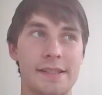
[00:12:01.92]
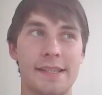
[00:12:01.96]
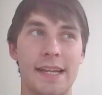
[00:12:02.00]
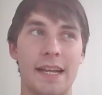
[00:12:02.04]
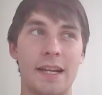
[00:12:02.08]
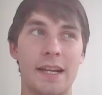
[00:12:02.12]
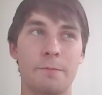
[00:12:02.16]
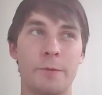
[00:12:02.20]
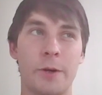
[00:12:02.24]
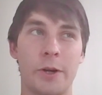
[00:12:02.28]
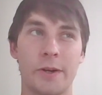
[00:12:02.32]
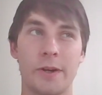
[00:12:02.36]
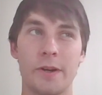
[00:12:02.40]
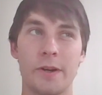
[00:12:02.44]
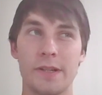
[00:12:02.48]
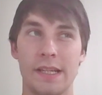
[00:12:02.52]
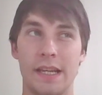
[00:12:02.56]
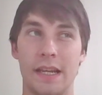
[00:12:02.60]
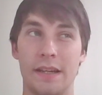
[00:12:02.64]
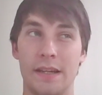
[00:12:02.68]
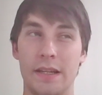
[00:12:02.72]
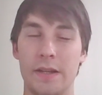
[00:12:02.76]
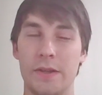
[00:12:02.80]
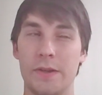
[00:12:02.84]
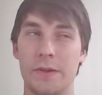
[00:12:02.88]
data brokers
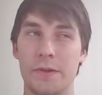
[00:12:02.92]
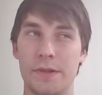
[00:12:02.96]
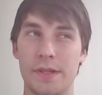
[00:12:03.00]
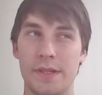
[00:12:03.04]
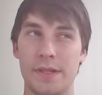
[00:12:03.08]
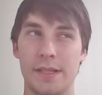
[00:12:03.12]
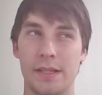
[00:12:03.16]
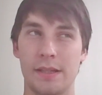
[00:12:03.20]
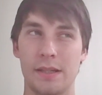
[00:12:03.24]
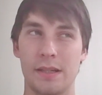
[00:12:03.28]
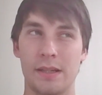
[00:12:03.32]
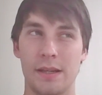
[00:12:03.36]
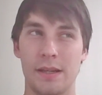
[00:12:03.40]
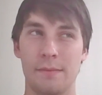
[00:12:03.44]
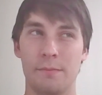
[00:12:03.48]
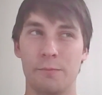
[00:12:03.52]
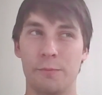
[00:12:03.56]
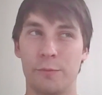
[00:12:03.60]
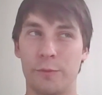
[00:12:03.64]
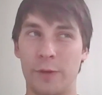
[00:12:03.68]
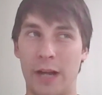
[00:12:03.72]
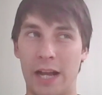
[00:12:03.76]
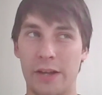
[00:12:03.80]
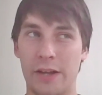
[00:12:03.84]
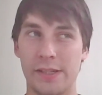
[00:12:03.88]
can use
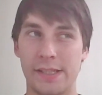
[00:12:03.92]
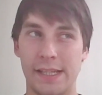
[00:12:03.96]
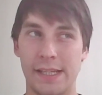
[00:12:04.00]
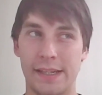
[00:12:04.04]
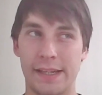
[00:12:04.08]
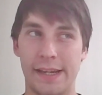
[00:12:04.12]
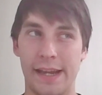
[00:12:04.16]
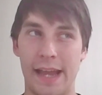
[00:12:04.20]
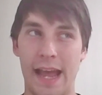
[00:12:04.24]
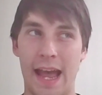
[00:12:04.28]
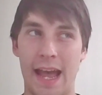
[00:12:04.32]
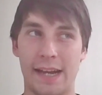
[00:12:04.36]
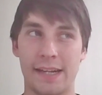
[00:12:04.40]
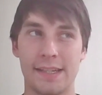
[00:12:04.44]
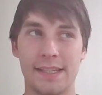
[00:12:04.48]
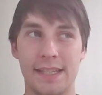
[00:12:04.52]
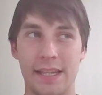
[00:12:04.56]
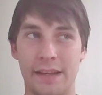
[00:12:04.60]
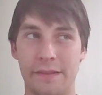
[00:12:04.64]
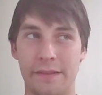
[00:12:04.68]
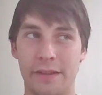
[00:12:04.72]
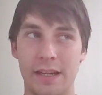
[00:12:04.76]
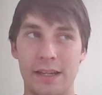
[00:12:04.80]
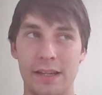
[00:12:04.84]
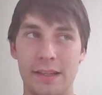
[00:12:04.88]
browsing
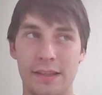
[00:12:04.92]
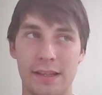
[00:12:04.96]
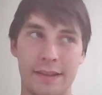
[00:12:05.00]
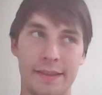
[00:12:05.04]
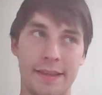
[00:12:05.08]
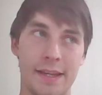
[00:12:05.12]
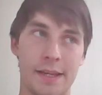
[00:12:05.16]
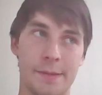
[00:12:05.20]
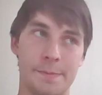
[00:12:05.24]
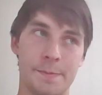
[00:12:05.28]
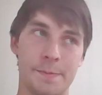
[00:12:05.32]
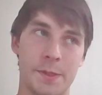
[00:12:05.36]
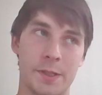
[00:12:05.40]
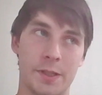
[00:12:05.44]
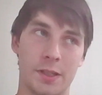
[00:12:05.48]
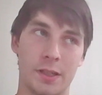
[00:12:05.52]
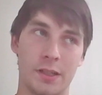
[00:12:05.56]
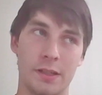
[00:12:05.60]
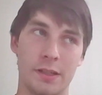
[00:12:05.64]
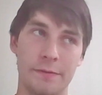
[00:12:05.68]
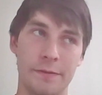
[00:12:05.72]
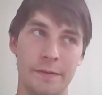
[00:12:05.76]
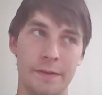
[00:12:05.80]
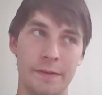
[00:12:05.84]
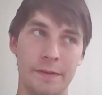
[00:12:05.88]
activity that they
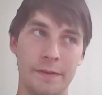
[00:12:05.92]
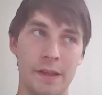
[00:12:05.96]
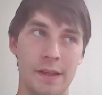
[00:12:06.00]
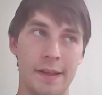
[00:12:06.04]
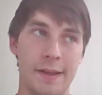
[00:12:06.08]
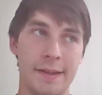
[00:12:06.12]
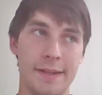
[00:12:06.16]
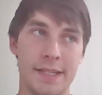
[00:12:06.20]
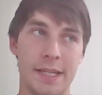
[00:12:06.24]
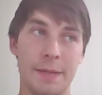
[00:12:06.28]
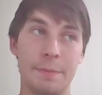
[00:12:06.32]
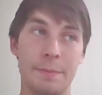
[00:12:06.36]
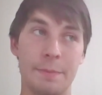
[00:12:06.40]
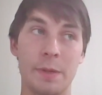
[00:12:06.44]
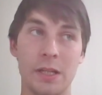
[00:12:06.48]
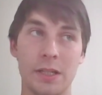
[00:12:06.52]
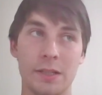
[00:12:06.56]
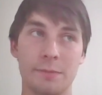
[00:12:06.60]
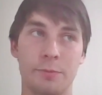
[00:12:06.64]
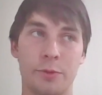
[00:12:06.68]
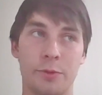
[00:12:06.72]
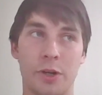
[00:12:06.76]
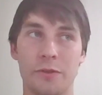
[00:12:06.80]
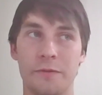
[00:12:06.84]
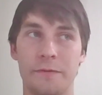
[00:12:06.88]
observe to
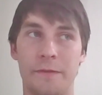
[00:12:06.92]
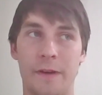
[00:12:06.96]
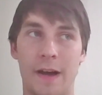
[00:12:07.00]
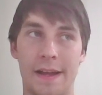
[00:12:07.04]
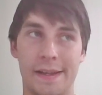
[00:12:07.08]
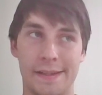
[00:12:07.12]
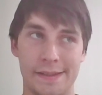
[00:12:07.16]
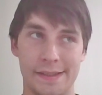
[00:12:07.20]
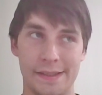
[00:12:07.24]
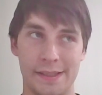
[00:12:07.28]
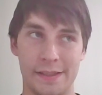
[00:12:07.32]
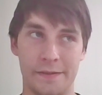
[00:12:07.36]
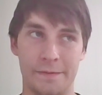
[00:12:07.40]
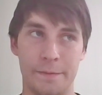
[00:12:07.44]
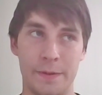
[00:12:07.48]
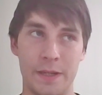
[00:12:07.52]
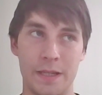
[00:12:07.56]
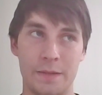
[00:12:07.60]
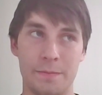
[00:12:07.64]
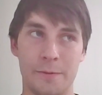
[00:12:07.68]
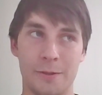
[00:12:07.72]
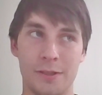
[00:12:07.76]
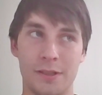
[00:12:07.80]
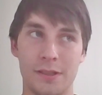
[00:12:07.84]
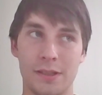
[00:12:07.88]
build profiles of
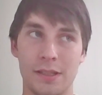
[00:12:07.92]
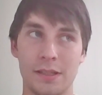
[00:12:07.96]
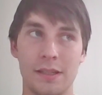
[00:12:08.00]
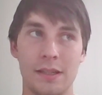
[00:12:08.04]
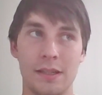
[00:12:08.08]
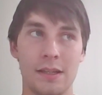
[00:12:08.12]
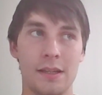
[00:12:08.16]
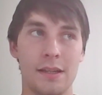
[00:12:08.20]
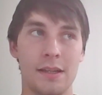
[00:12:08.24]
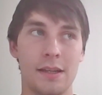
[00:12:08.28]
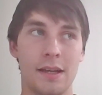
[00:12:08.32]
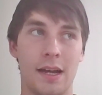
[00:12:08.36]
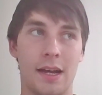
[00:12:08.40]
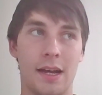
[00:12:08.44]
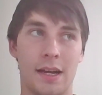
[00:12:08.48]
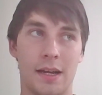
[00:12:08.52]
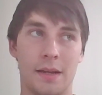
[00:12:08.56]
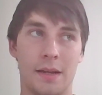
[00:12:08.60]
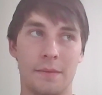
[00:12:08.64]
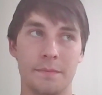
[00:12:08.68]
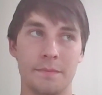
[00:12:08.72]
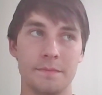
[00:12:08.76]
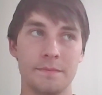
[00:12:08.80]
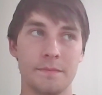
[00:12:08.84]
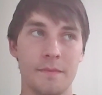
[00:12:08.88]
people
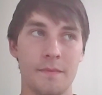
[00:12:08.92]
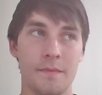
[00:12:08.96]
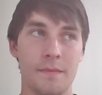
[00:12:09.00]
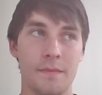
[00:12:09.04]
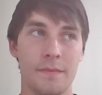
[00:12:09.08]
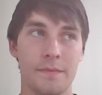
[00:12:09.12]
um,